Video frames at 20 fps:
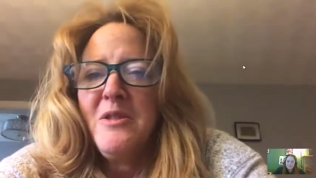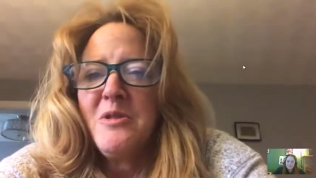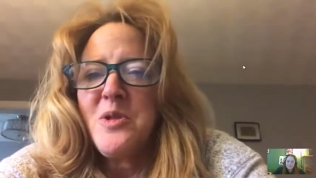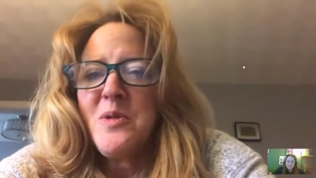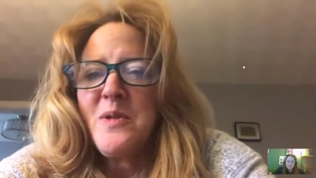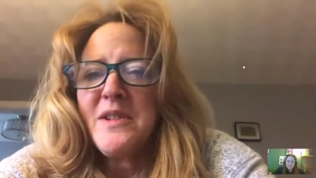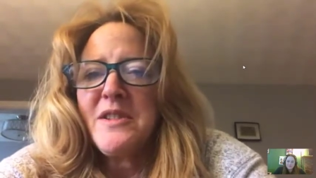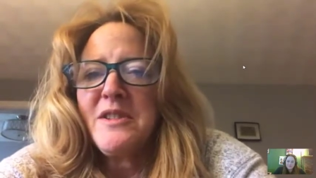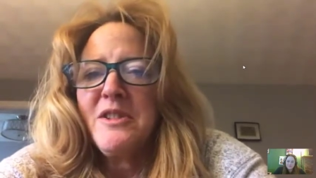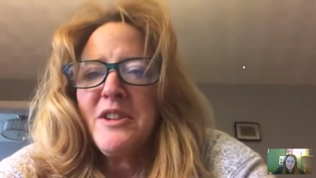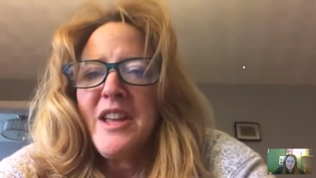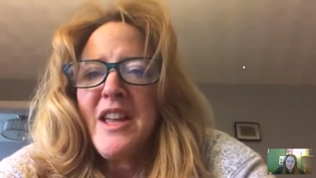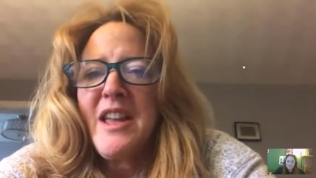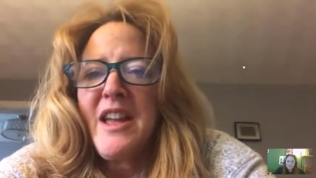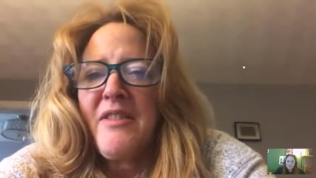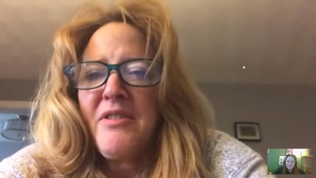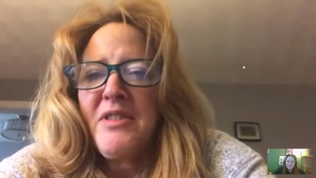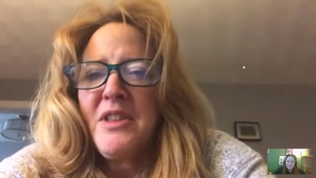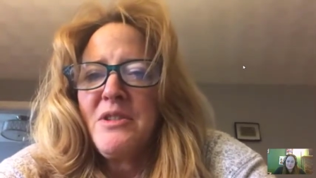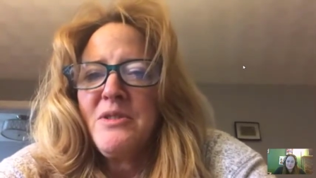she was
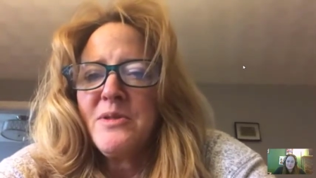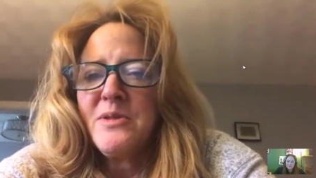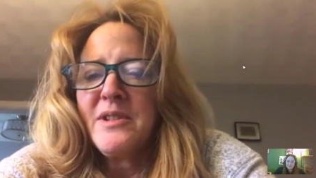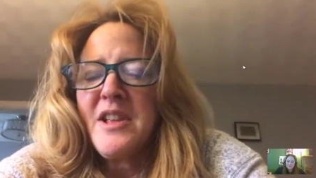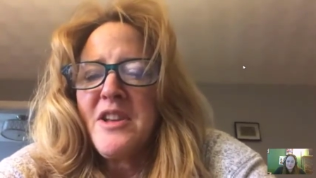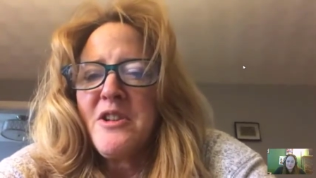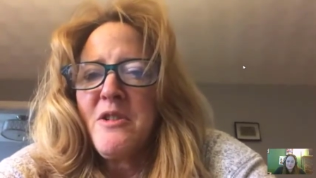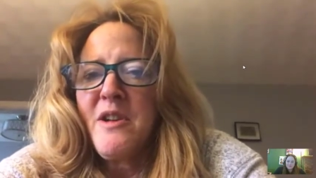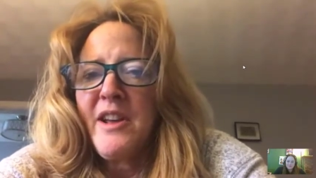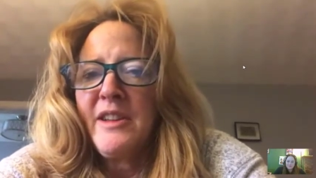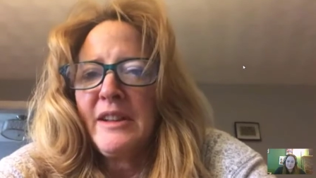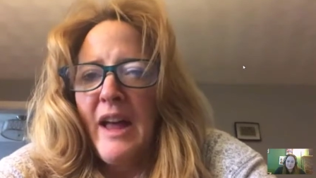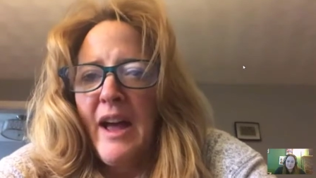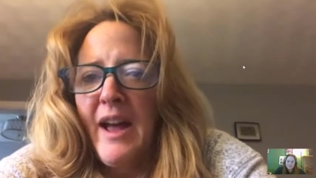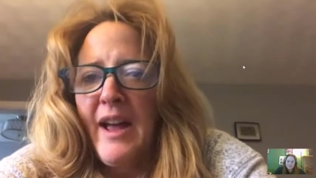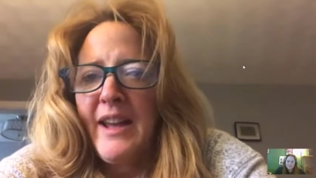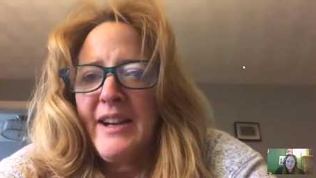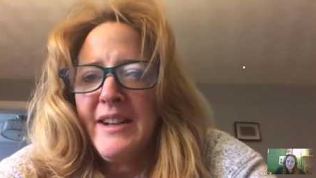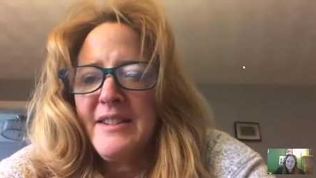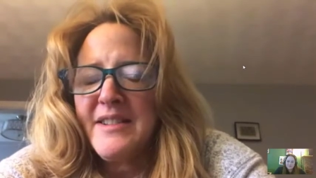looking at the newsletter
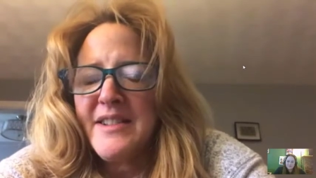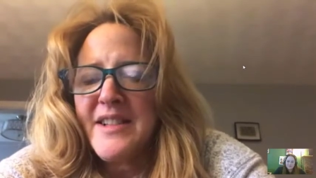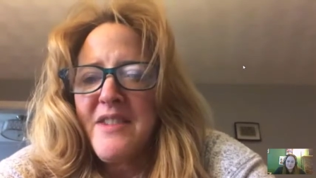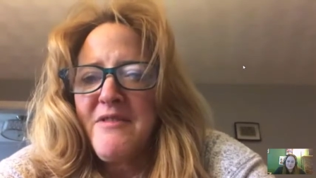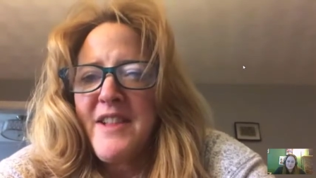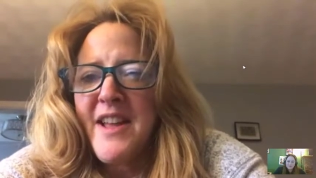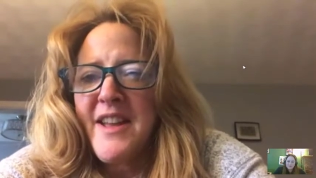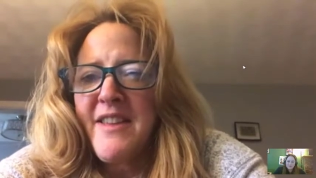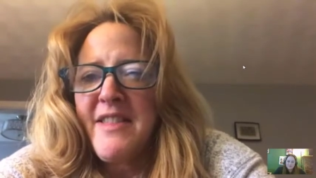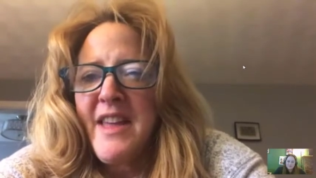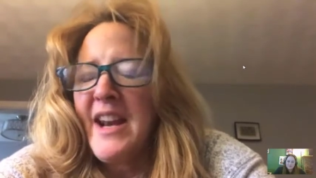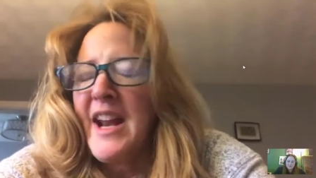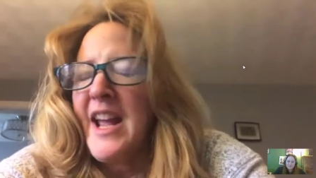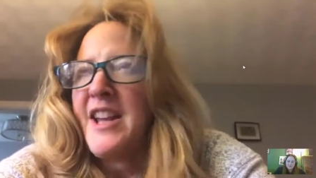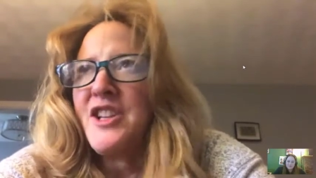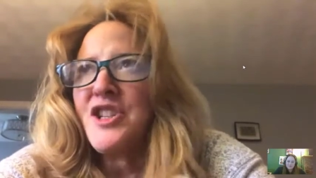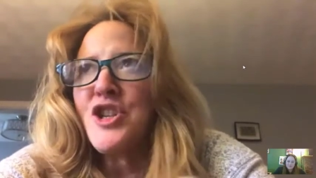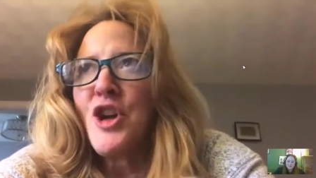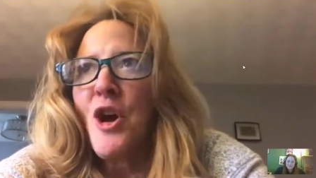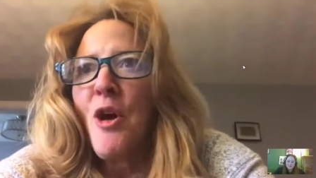online and stuff like that.
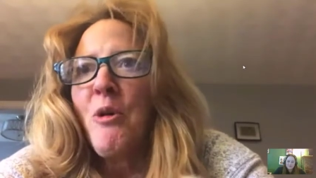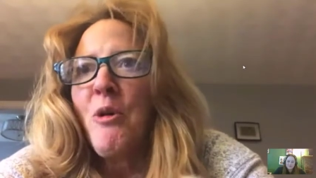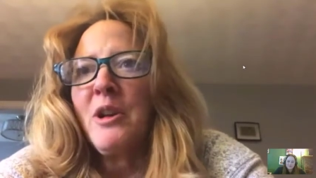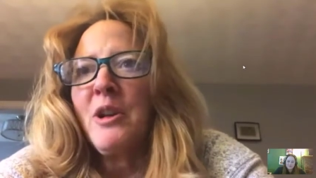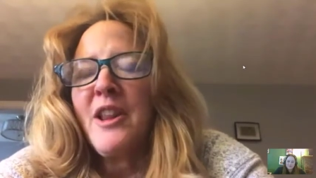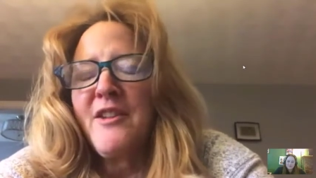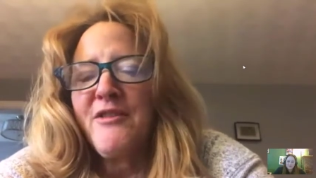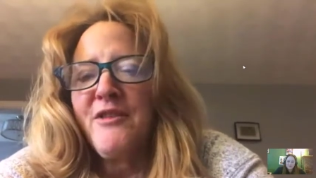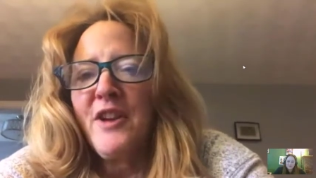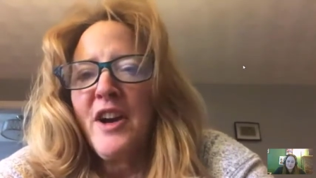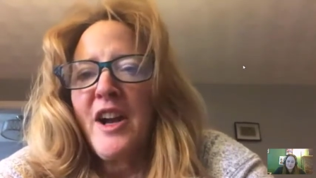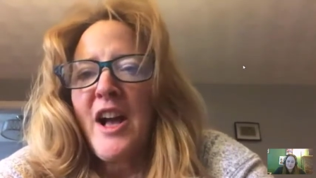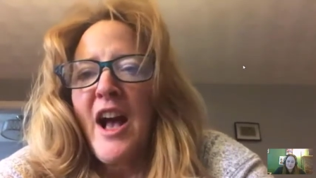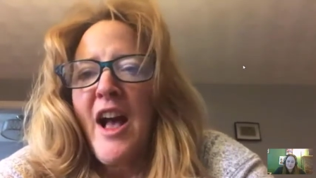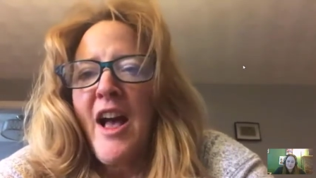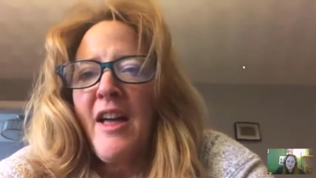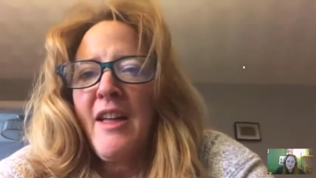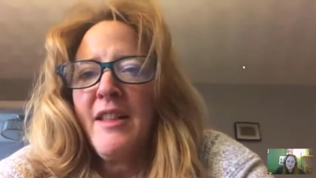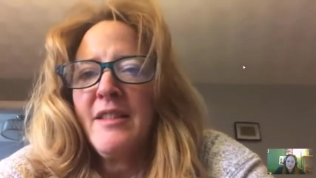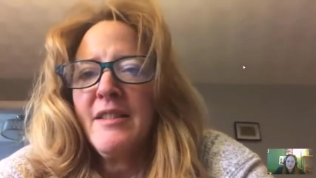I totally
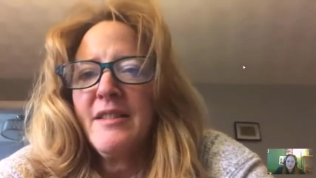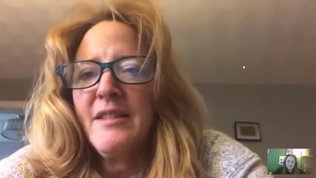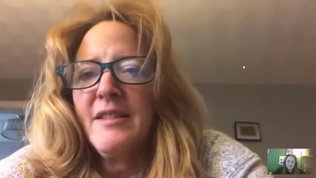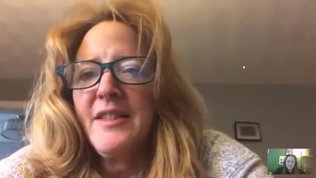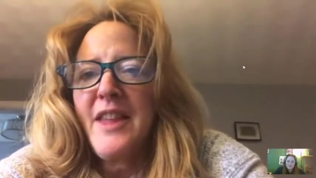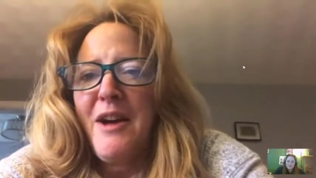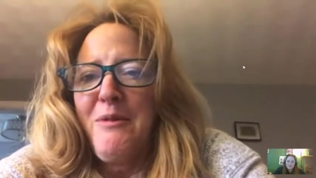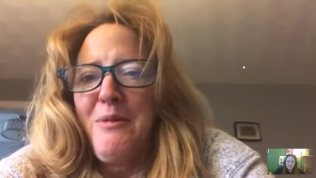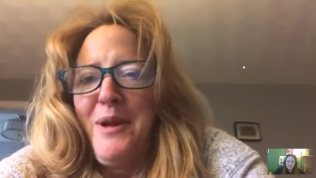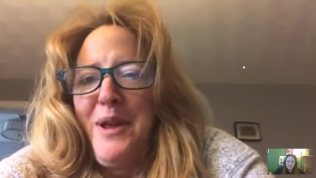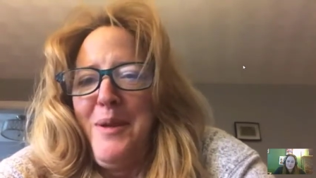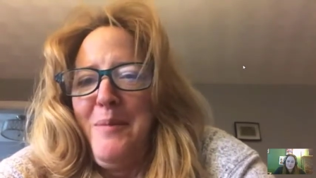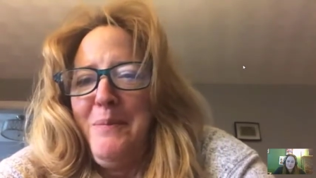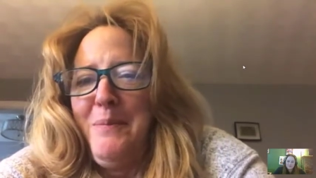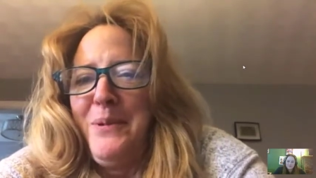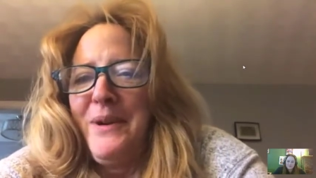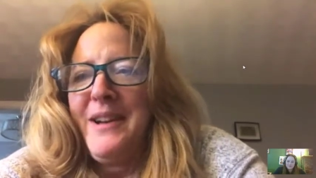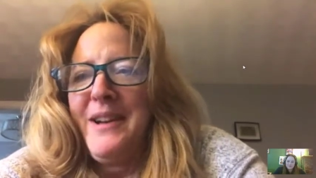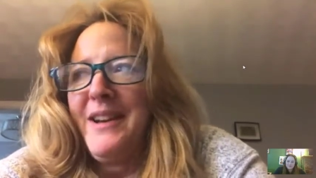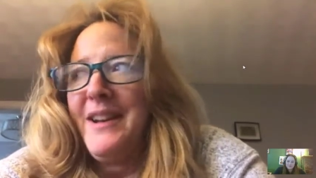forgot that we
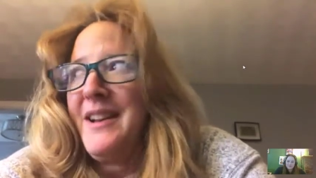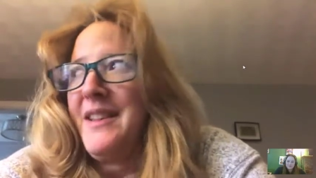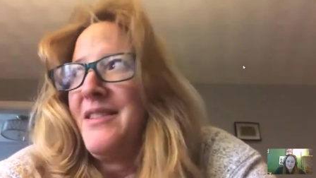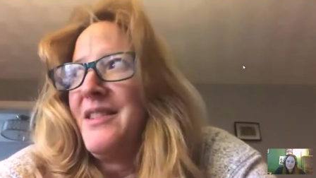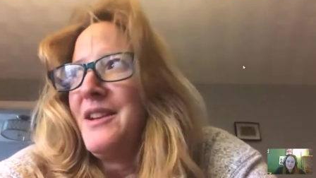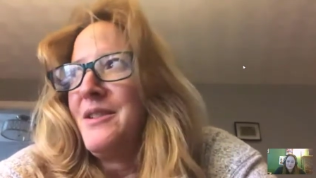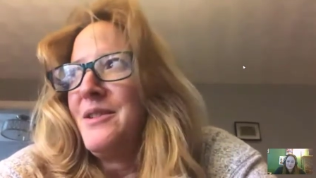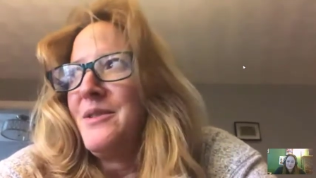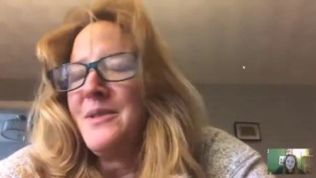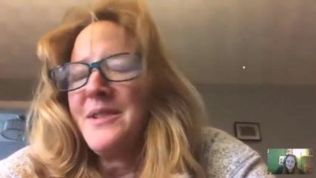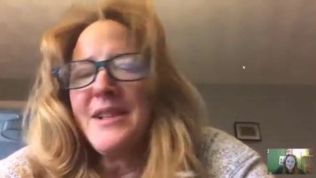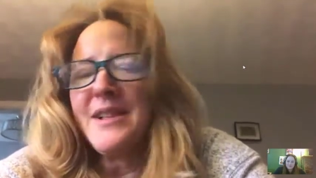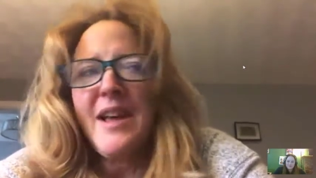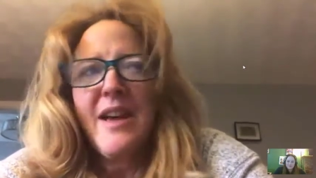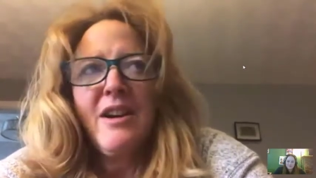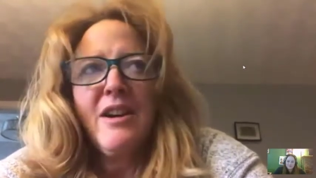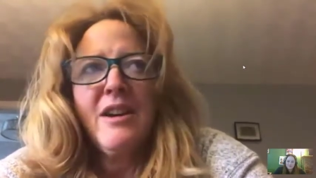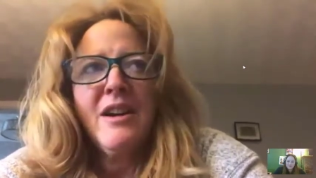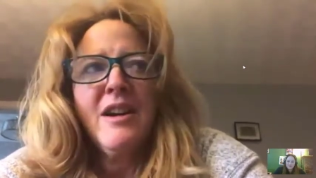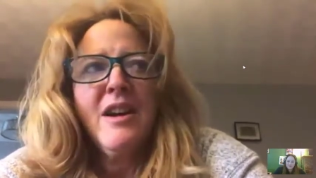put it in the
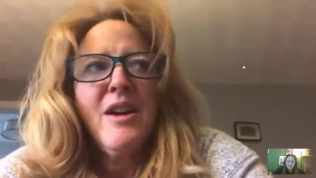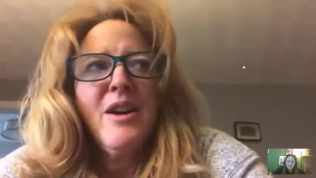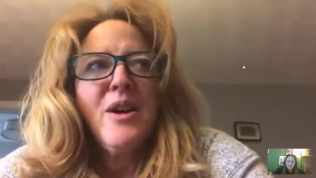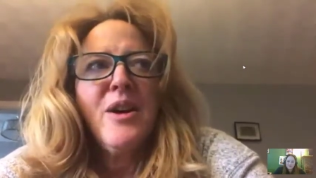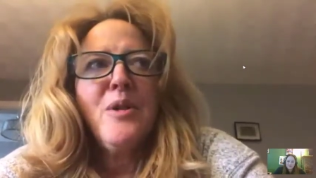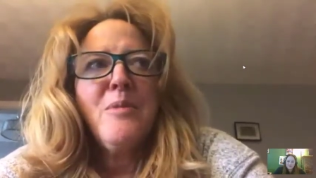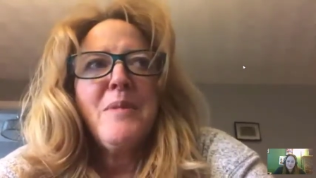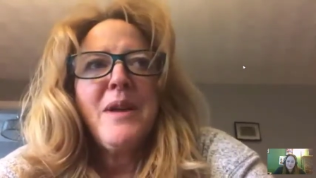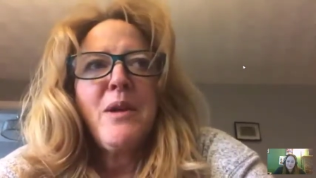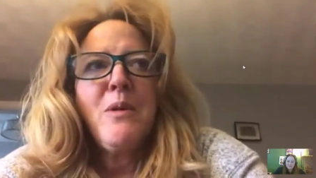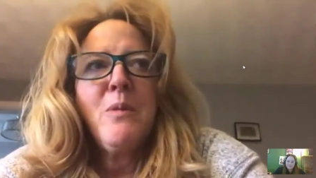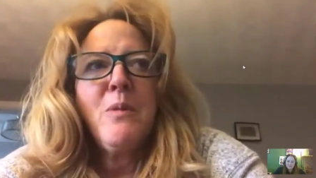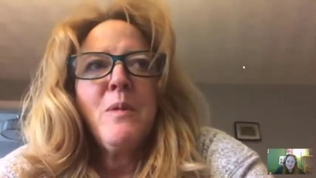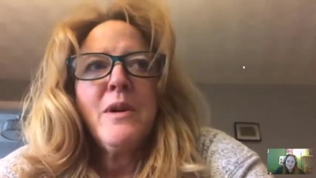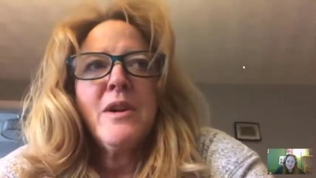newsletter. Oh my